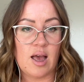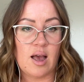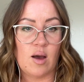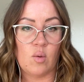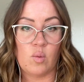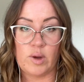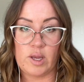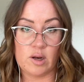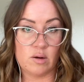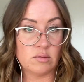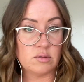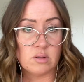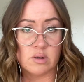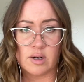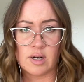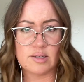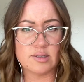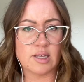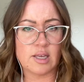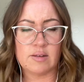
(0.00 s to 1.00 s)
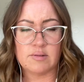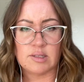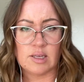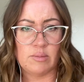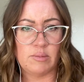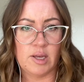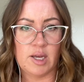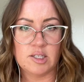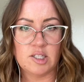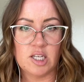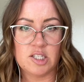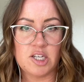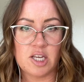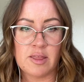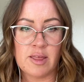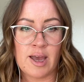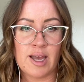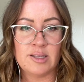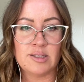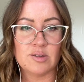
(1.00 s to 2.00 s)
We don't do it ourselves. I'm not touching
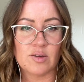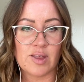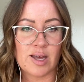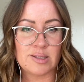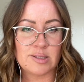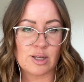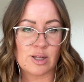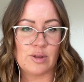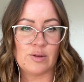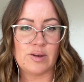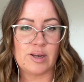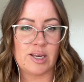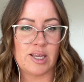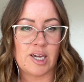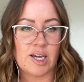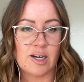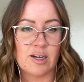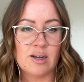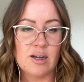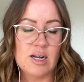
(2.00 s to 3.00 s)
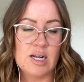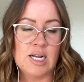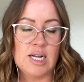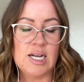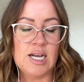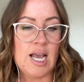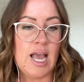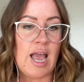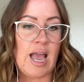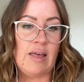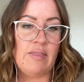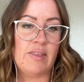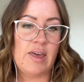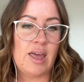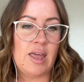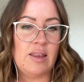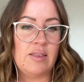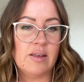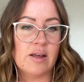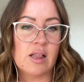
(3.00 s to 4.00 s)
that. So that's included here. And
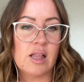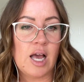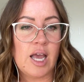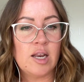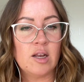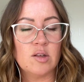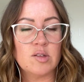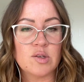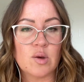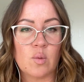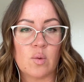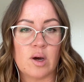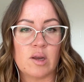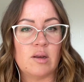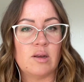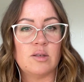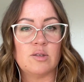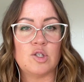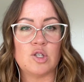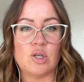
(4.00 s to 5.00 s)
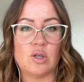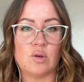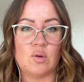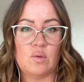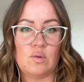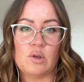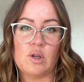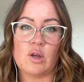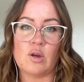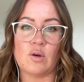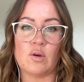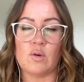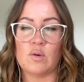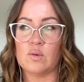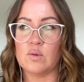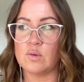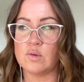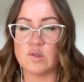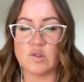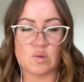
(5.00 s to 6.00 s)
then the client also wanted 2 new
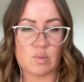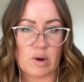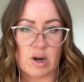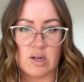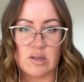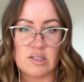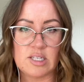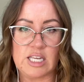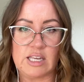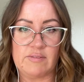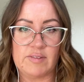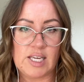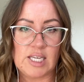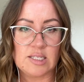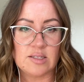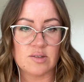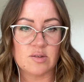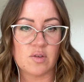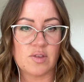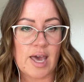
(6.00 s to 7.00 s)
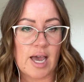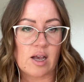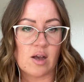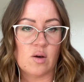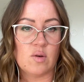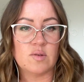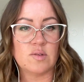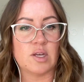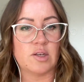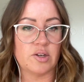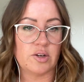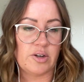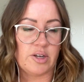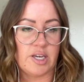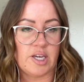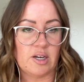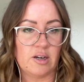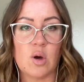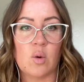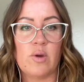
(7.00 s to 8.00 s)
smart TVs. So that goes under
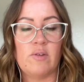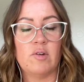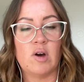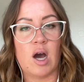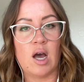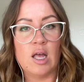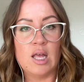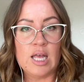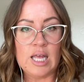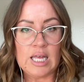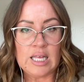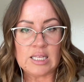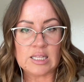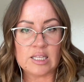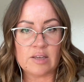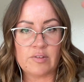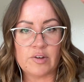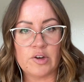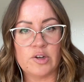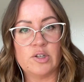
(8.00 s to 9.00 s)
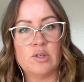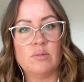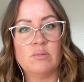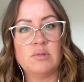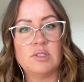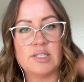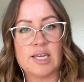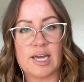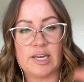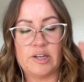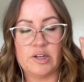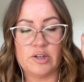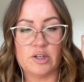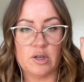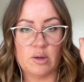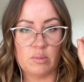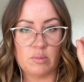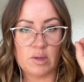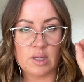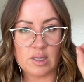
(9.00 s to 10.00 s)
here. So we've got living room, dining
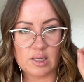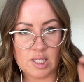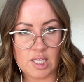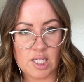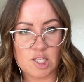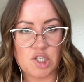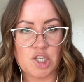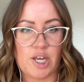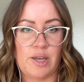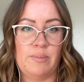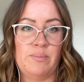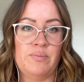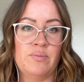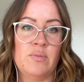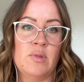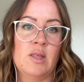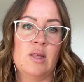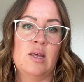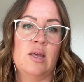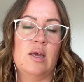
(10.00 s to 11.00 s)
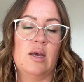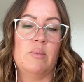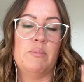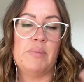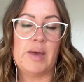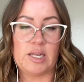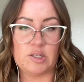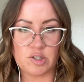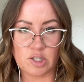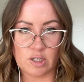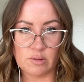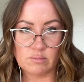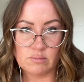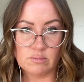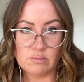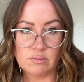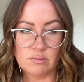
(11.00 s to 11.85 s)
room, kitchen, bedroom,